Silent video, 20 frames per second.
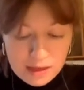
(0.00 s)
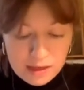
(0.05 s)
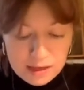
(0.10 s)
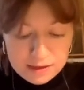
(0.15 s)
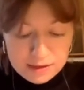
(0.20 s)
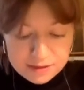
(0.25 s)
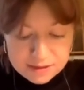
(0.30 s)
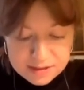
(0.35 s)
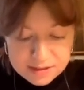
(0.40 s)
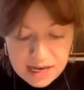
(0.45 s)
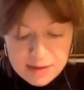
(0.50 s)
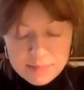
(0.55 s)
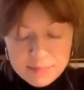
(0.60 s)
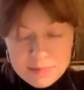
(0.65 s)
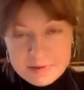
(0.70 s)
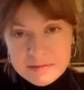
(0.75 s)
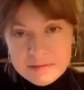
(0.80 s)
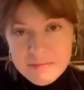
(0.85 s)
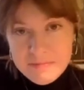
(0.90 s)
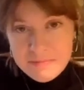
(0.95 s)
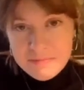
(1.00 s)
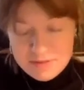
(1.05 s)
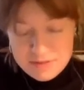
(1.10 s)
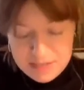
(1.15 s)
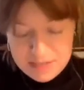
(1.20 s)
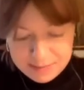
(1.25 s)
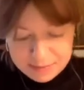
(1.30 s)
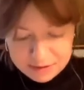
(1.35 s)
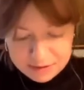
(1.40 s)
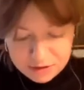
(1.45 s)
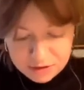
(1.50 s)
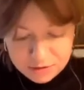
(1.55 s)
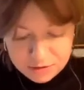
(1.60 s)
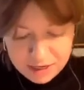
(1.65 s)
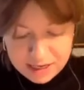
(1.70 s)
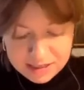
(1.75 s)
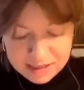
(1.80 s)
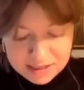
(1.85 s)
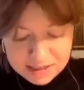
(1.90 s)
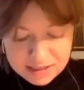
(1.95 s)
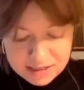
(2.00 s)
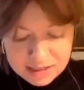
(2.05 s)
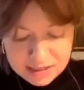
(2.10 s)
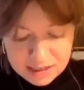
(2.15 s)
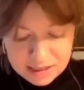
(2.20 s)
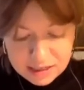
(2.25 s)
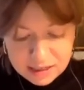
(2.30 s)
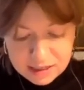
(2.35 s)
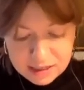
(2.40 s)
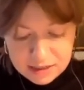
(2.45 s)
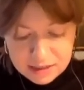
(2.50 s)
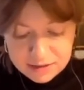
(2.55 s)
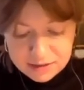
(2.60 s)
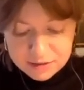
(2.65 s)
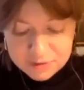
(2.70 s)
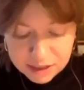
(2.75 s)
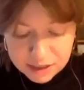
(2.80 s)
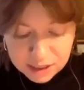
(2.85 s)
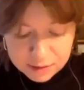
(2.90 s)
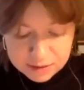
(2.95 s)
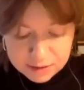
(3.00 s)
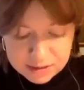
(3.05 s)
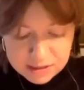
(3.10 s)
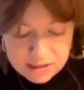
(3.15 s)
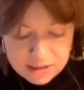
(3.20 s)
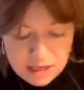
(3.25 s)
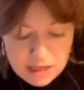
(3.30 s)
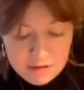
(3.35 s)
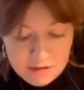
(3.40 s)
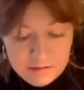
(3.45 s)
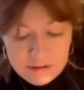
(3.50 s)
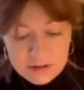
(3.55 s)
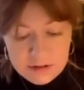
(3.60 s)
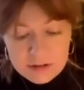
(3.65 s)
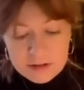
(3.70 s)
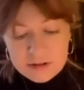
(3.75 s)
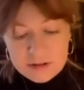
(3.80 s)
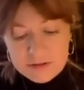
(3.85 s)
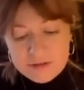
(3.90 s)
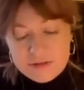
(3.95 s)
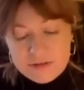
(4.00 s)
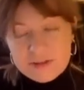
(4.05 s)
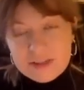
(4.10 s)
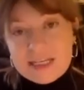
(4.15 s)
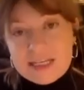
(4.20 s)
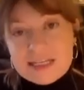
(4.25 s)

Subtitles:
table demonstrates the frequency of these